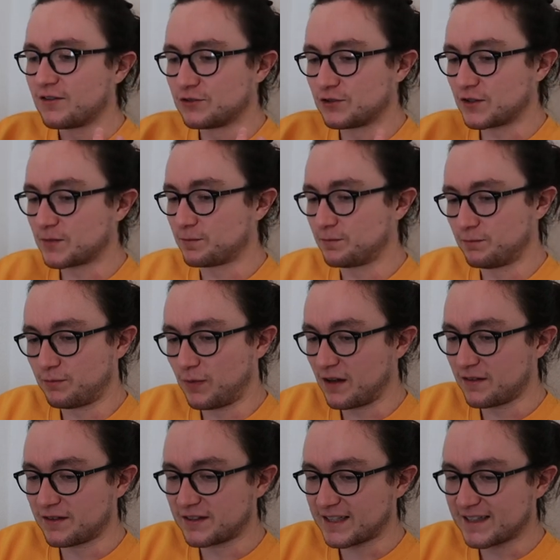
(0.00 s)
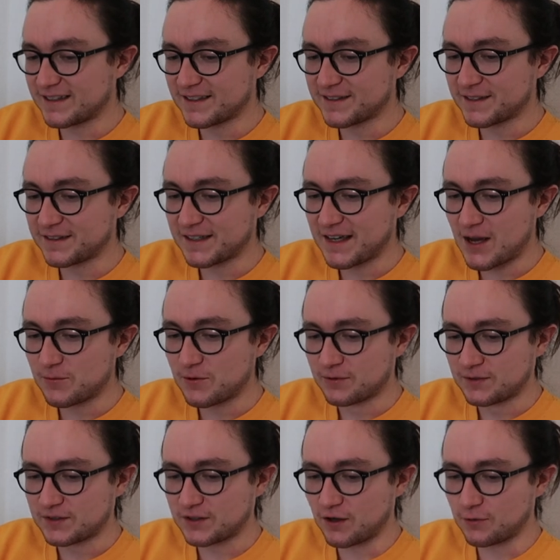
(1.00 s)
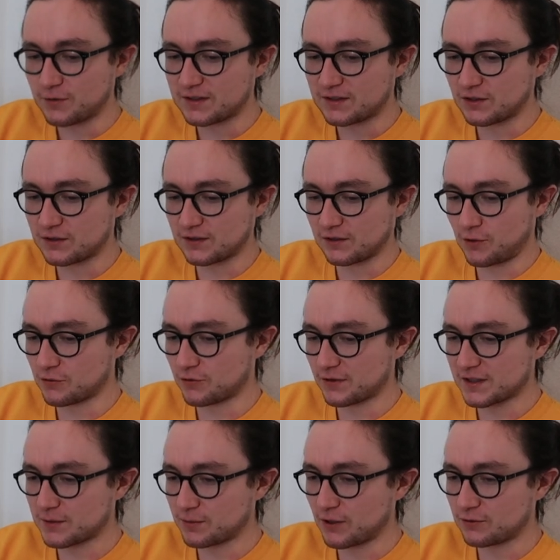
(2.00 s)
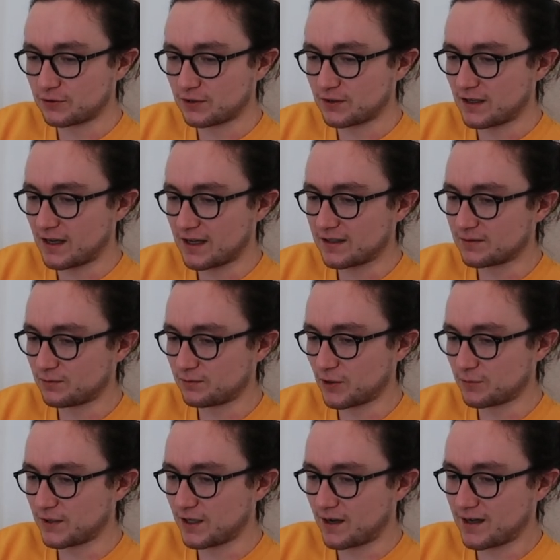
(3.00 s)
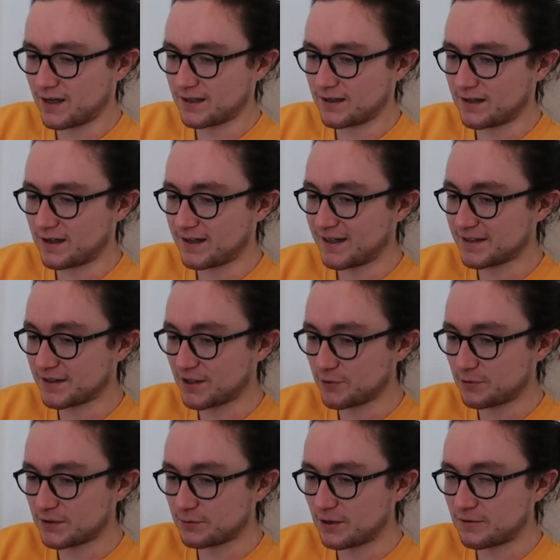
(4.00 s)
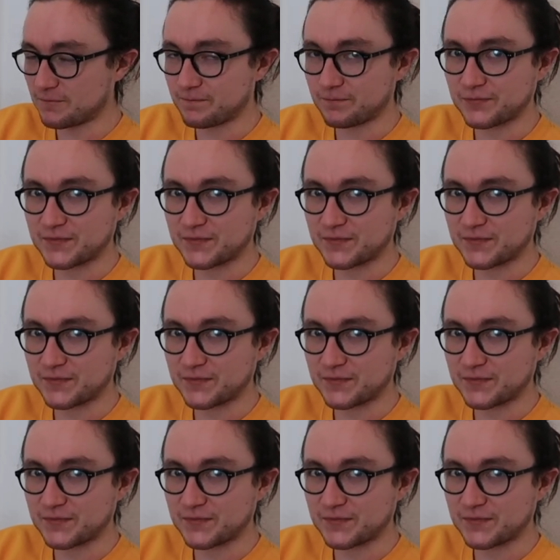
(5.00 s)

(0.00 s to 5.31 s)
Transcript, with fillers: just by the settings in the camera. So it's just a longer exposure and probably a higher I S O as well.